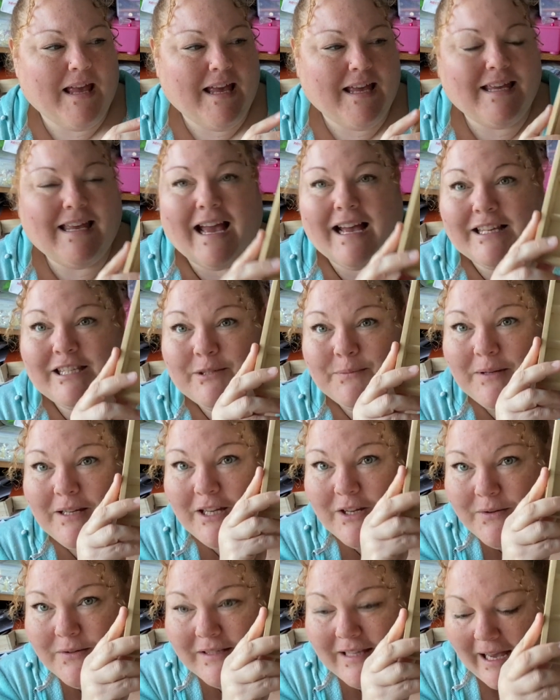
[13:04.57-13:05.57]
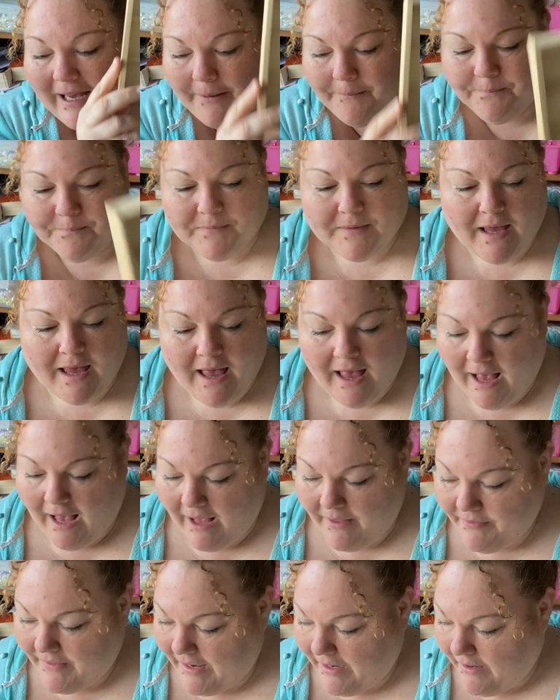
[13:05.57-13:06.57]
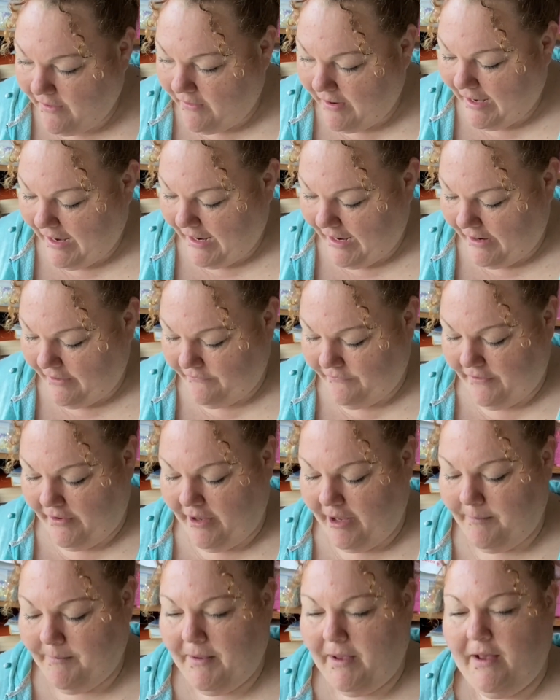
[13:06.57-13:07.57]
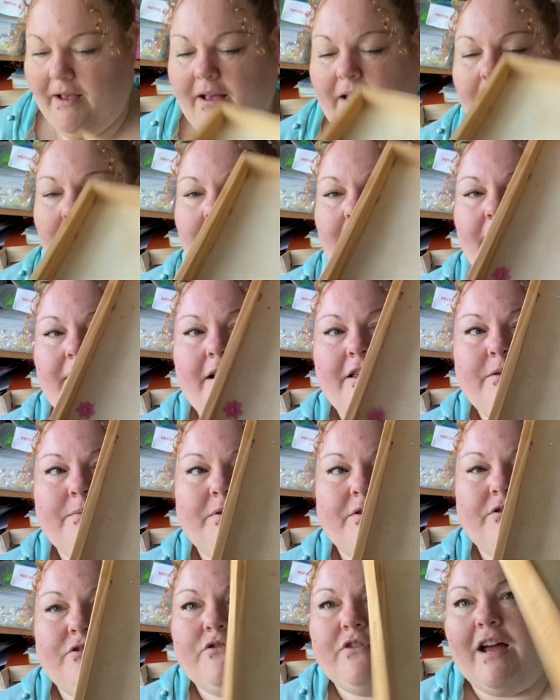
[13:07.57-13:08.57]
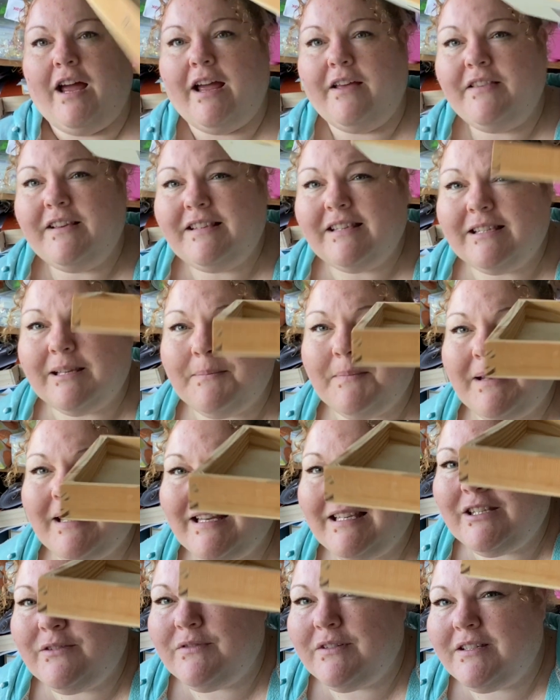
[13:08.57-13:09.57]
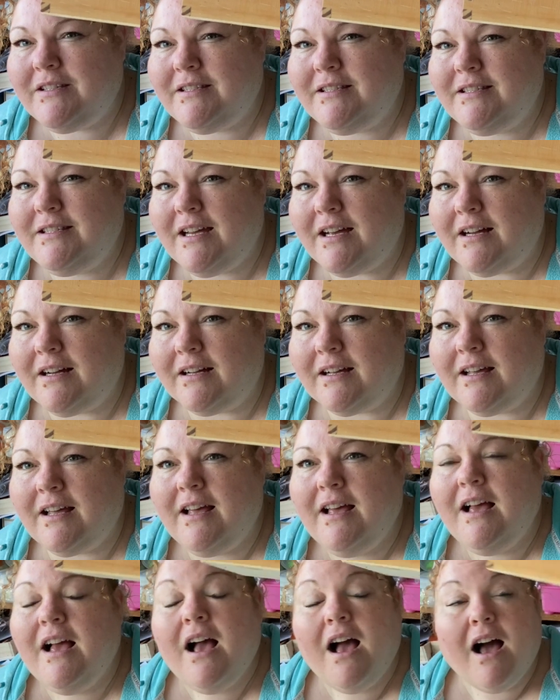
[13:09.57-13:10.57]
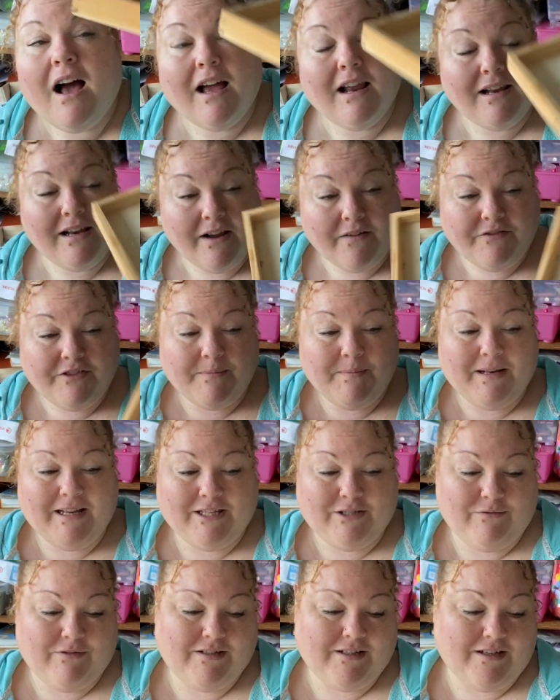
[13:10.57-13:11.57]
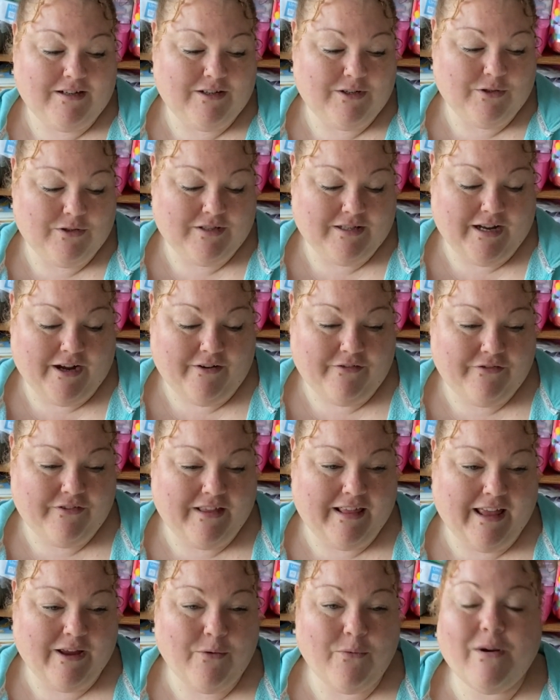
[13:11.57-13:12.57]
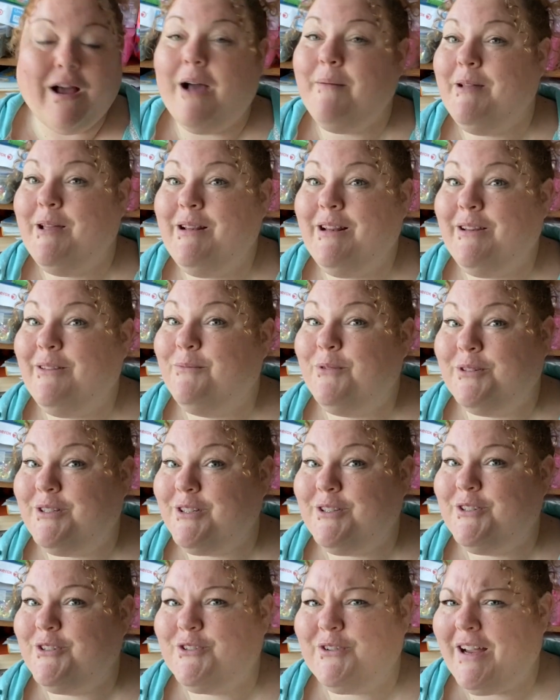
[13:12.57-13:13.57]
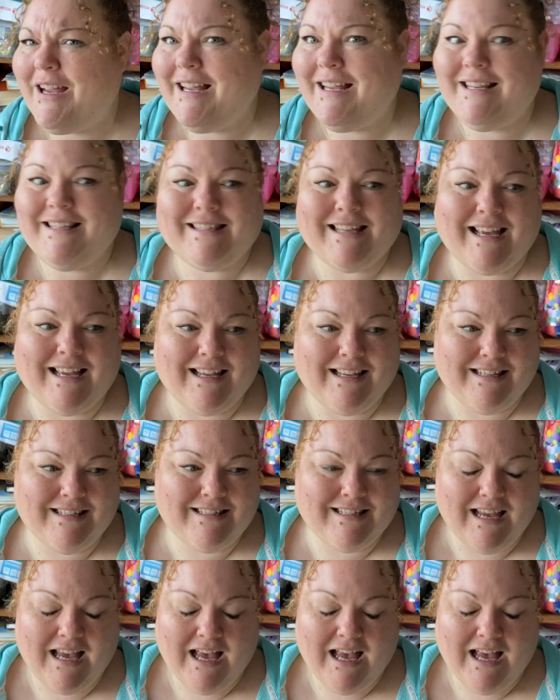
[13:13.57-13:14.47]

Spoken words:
yes, we use that. And then I have another wooden tray. This is a Melissa and Doug. I love the Melissa and Doug stuff. They all come in wooden trays, and